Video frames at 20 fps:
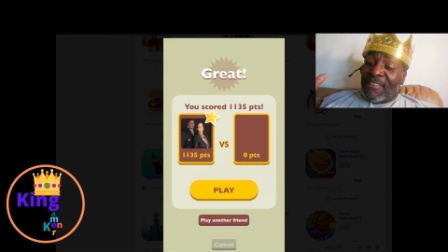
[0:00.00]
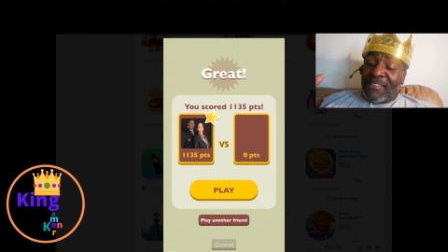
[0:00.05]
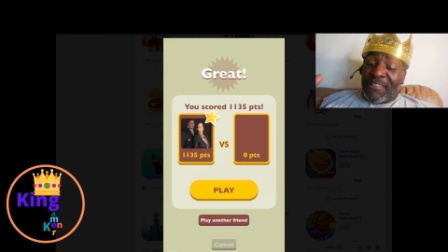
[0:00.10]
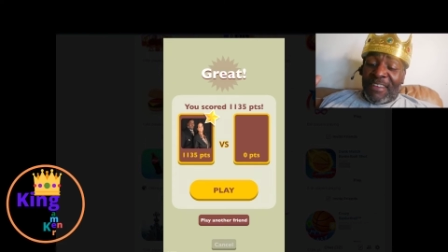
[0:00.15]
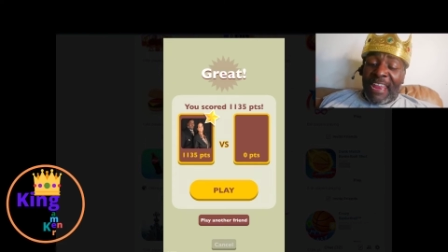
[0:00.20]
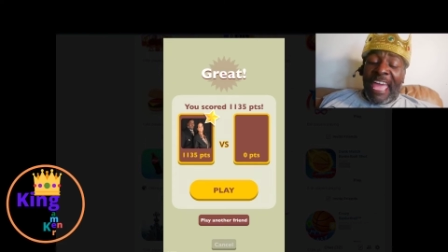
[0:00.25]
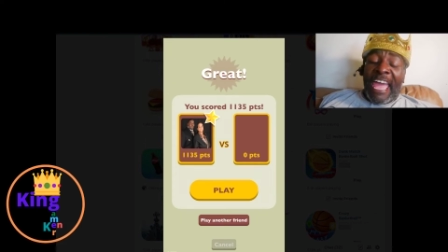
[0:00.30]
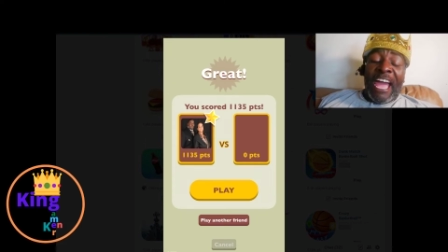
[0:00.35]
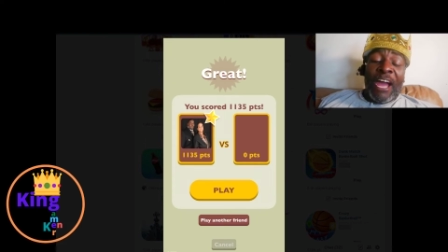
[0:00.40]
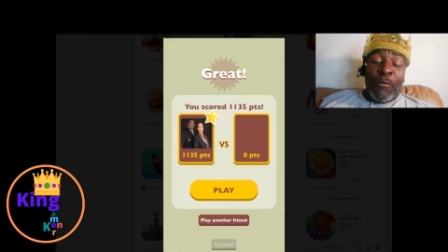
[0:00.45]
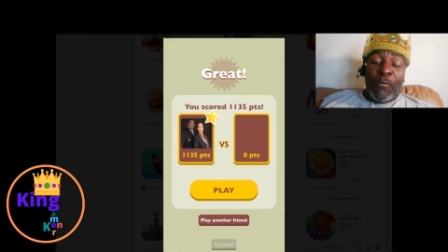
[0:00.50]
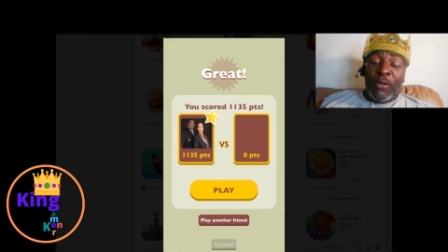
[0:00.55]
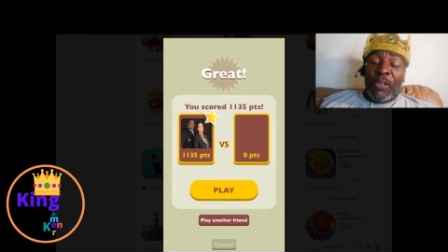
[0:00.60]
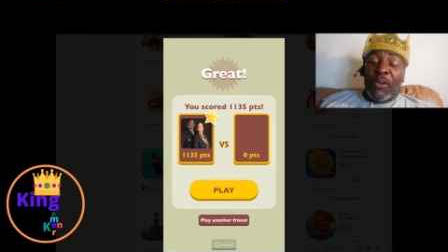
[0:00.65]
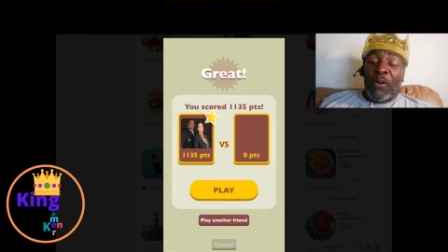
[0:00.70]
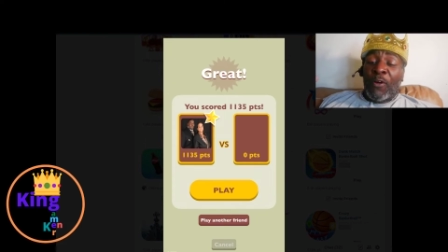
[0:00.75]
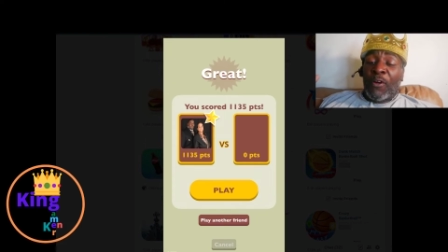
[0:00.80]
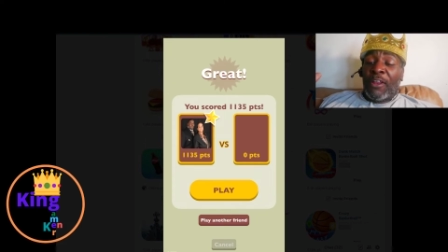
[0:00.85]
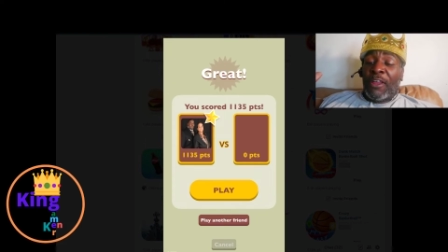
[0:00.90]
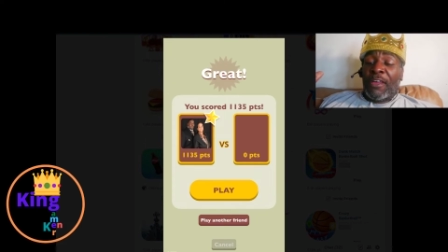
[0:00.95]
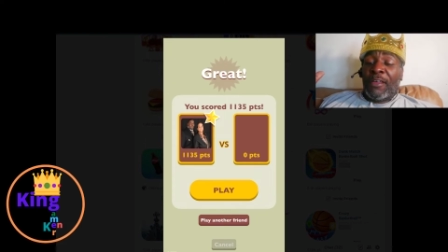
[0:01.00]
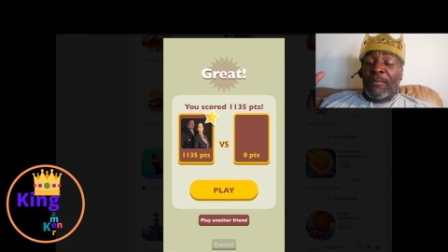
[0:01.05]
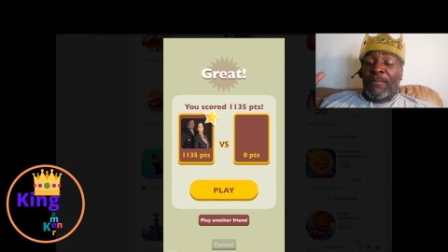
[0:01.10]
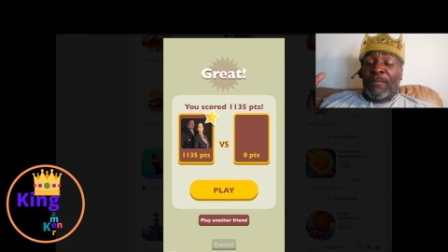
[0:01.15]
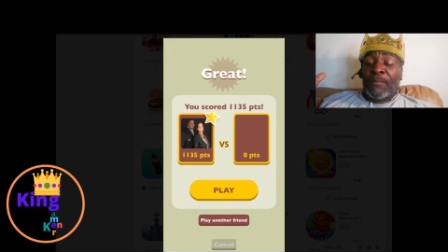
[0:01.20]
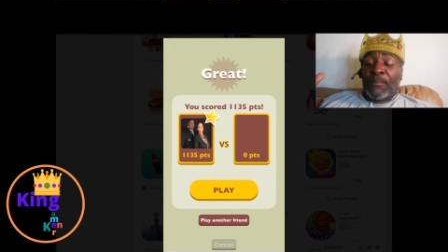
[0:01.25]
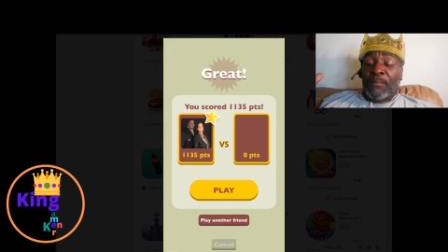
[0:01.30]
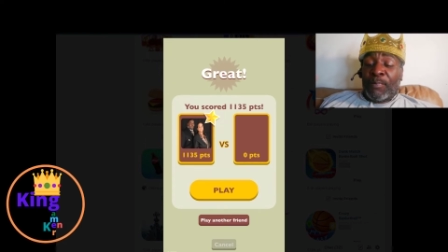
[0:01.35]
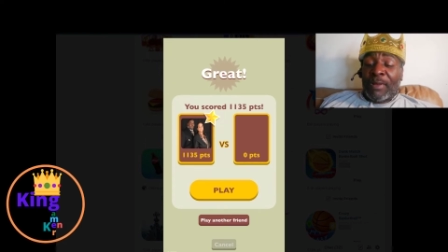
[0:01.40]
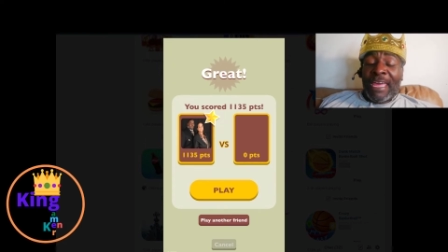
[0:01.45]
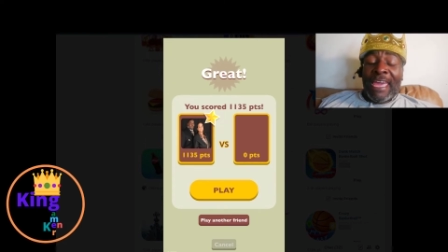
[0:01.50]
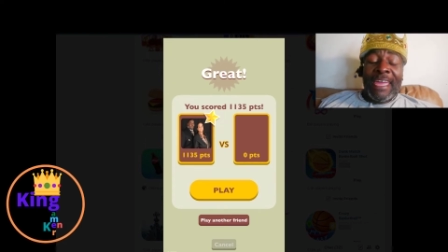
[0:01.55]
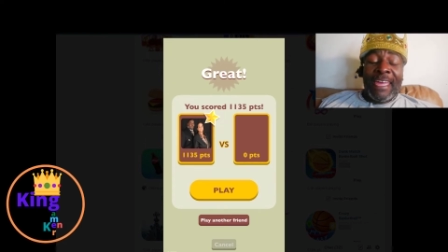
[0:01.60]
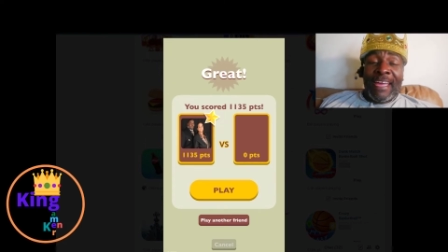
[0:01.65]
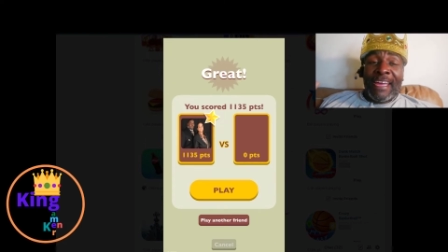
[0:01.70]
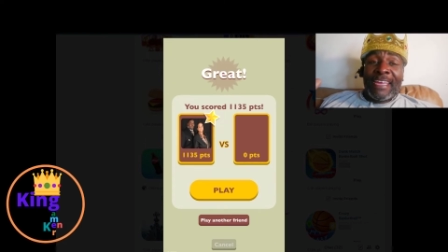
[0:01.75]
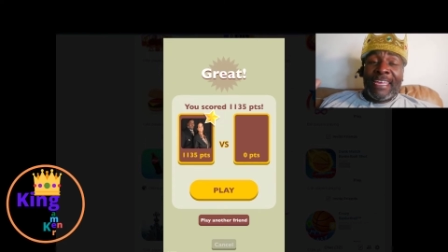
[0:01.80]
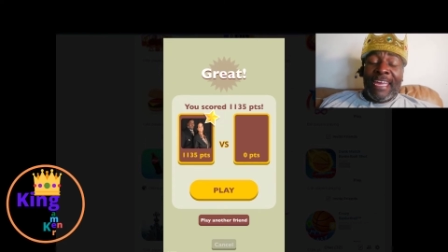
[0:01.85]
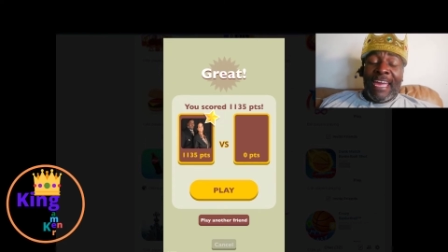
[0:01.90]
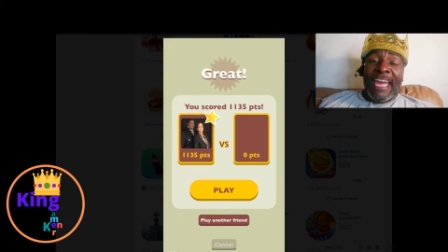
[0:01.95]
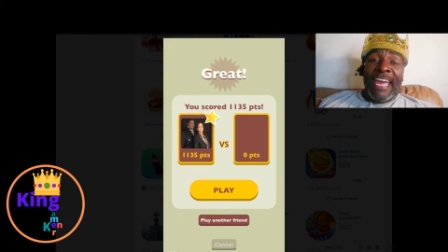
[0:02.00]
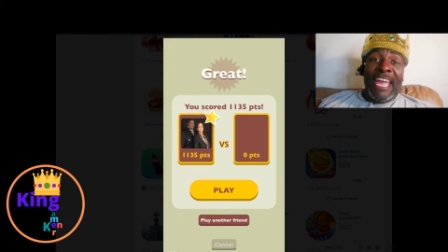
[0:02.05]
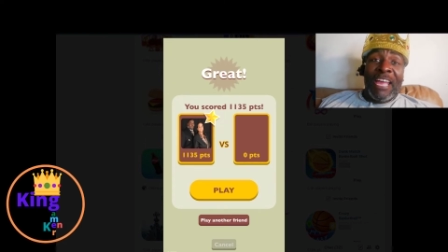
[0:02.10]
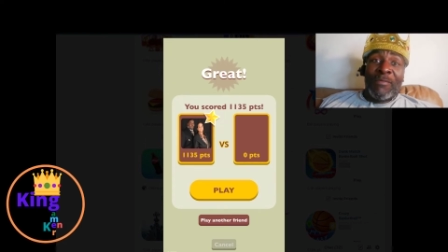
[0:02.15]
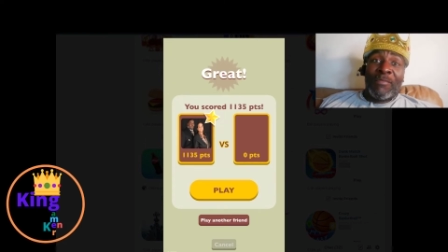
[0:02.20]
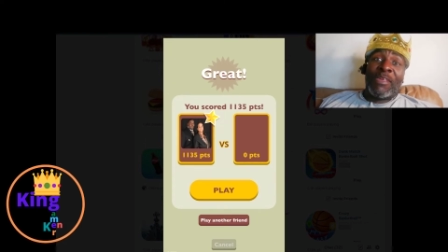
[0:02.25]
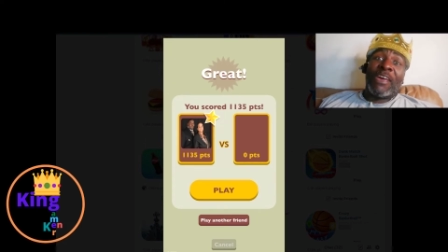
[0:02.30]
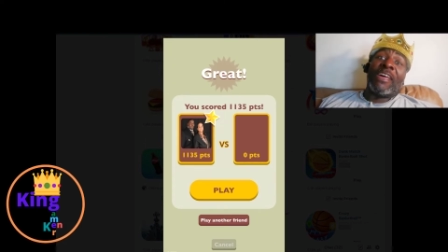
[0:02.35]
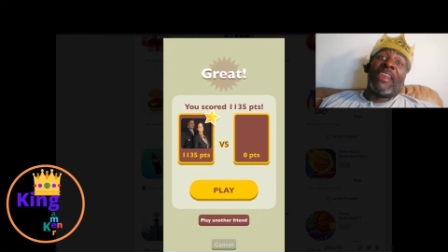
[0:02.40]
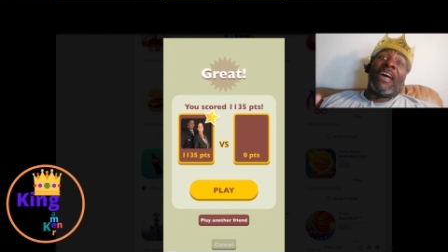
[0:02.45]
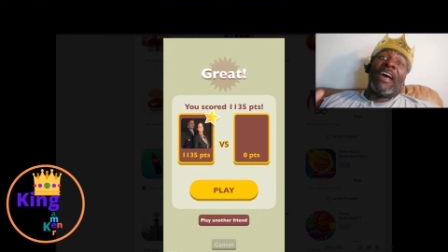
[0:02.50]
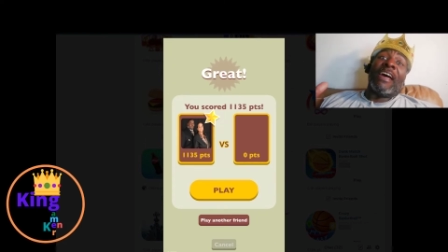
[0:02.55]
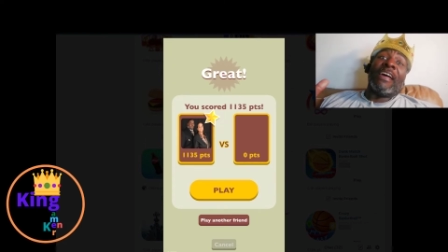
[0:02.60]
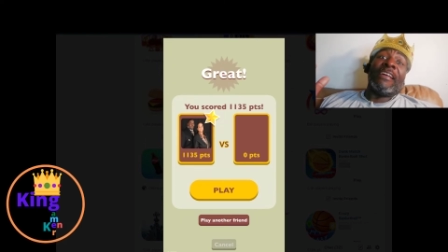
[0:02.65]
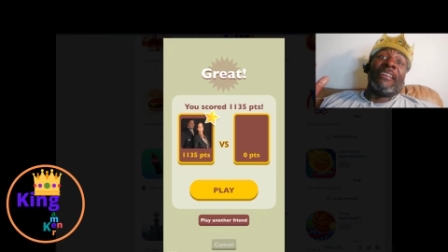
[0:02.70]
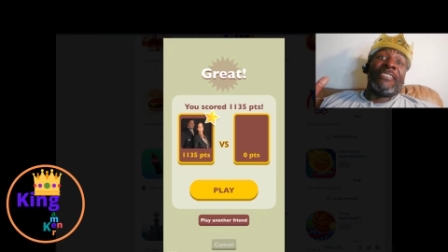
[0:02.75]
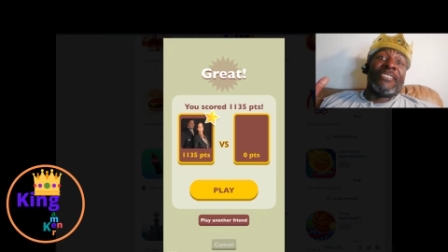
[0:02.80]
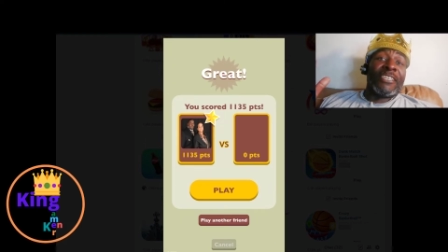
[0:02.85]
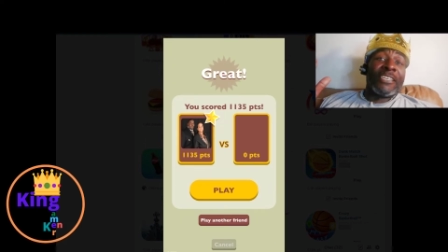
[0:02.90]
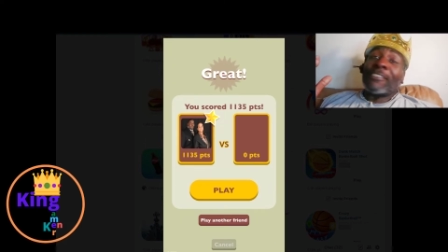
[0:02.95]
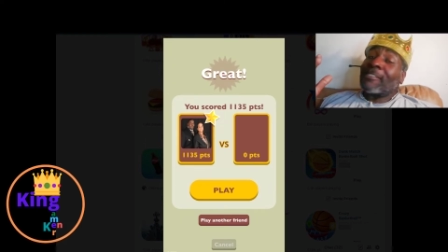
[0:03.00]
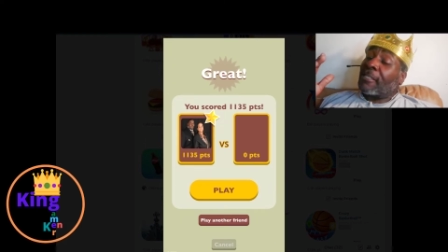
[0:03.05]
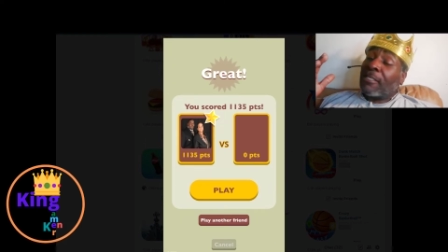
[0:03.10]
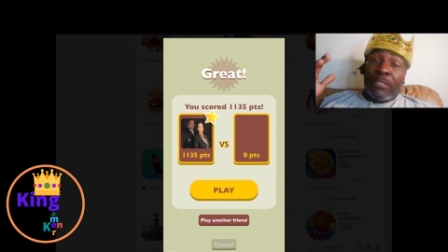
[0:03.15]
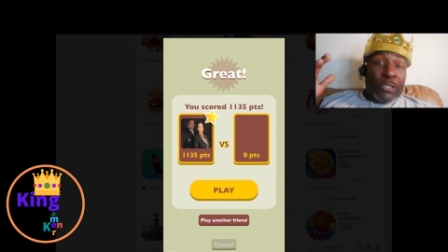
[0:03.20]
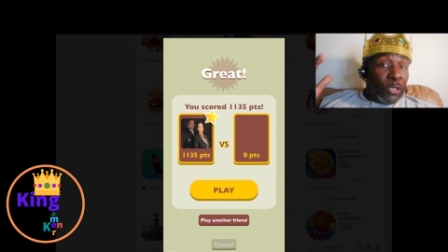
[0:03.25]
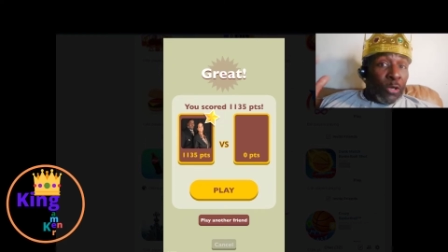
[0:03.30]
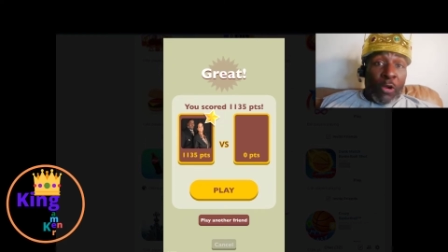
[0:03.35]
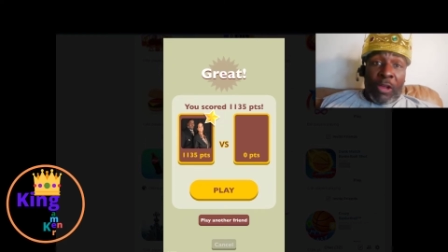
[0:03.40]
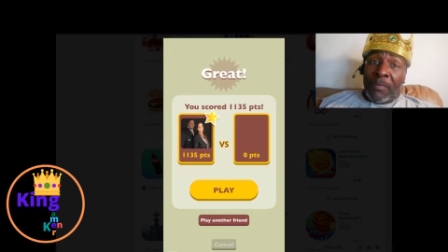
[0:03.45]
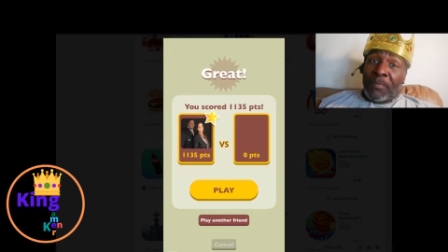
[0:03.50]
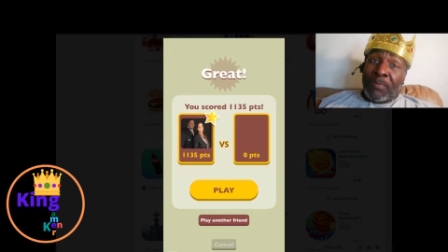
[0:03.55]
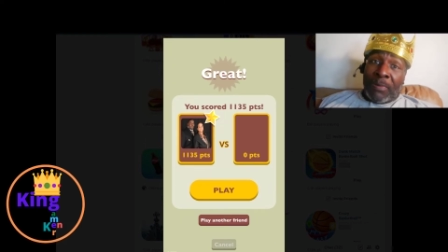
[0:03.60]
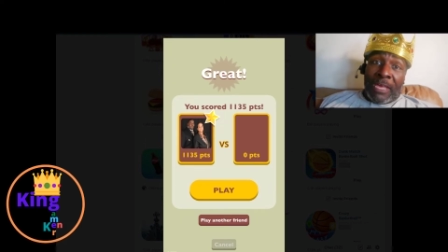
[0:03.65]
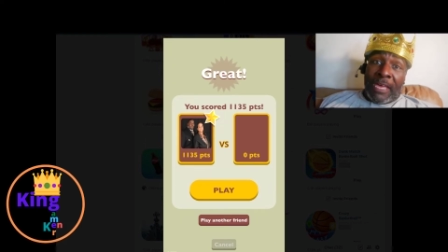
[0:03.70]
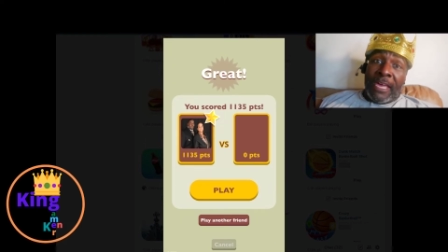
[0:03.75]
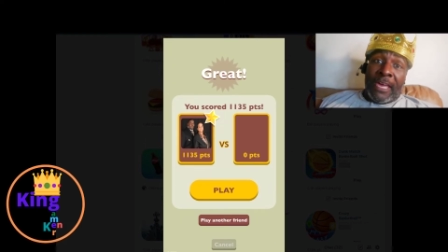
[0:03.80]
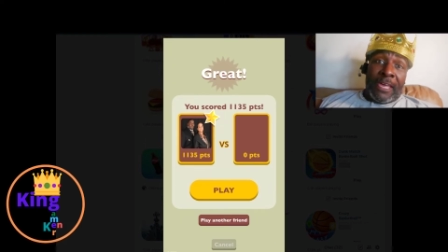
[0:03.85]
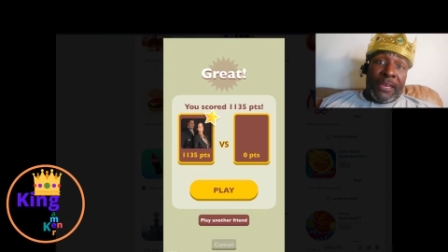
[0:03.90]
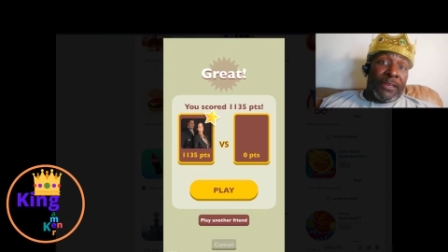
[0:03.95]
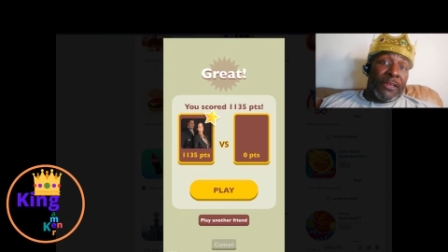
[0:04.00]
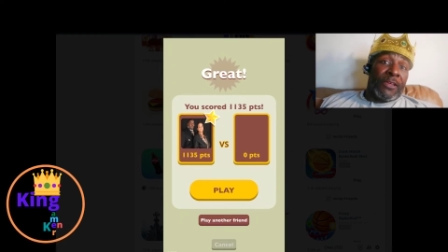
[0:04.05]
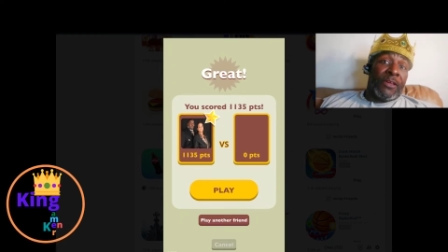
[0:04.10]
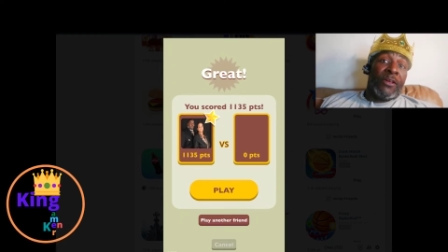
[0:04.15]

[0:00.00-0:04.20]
Now we're gonna play a game that I just enjoy playing